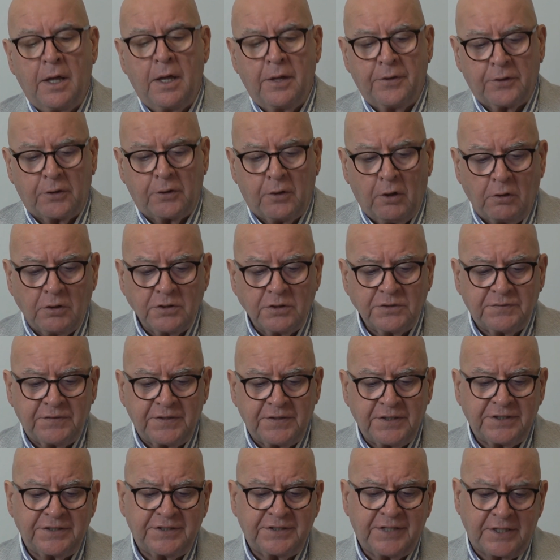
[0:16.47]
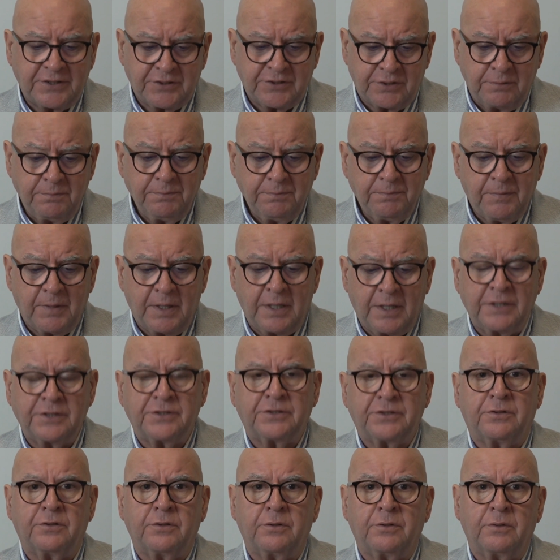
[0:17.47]
The goals for this session is
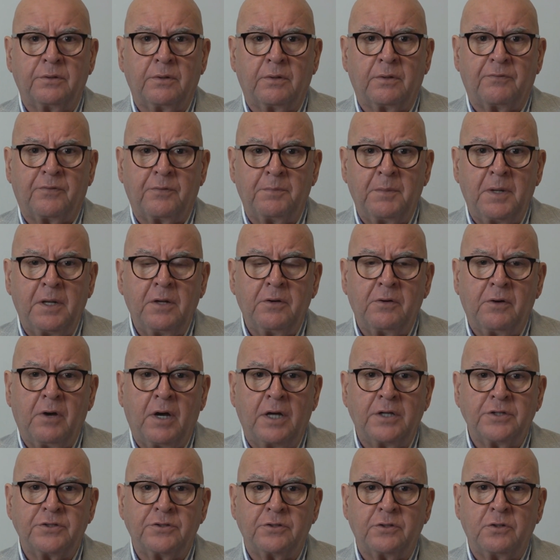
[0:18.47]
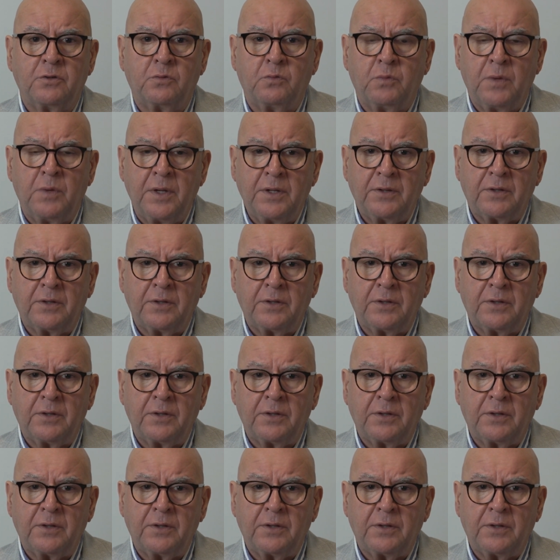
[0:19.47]
to familiarise you with